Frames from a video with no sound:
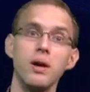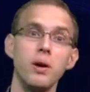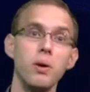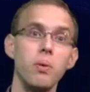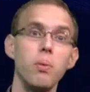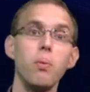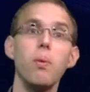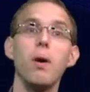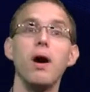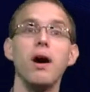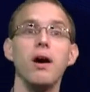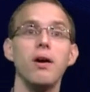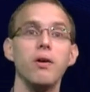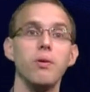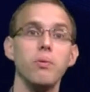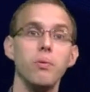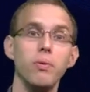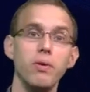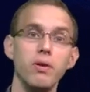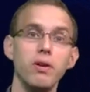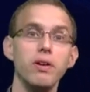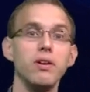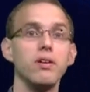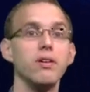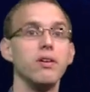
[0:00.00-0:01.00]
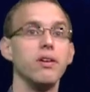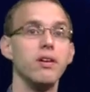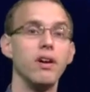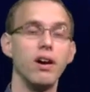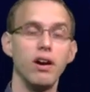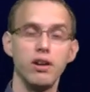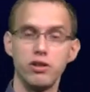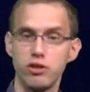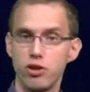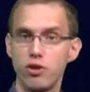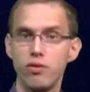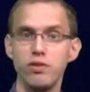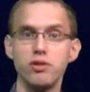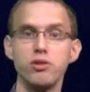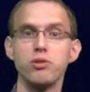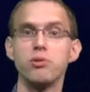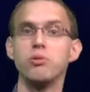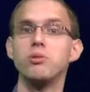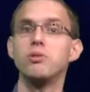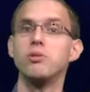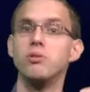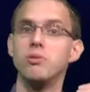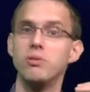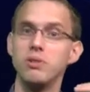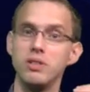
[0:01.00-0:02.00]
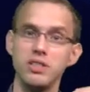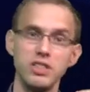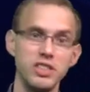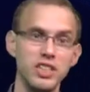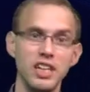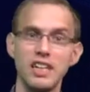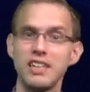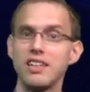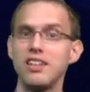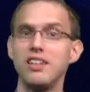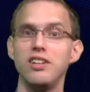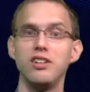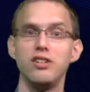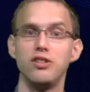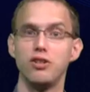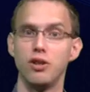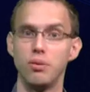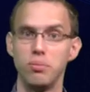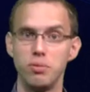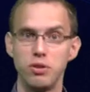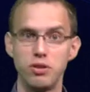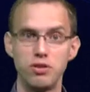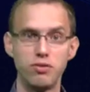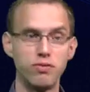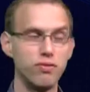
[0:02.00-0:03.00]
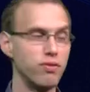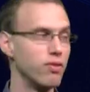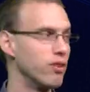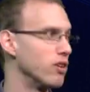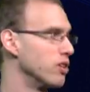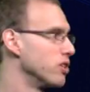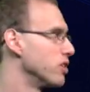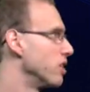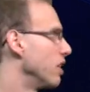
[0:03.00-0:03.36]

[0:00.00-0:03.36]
Well, it's always good to check the determinants first,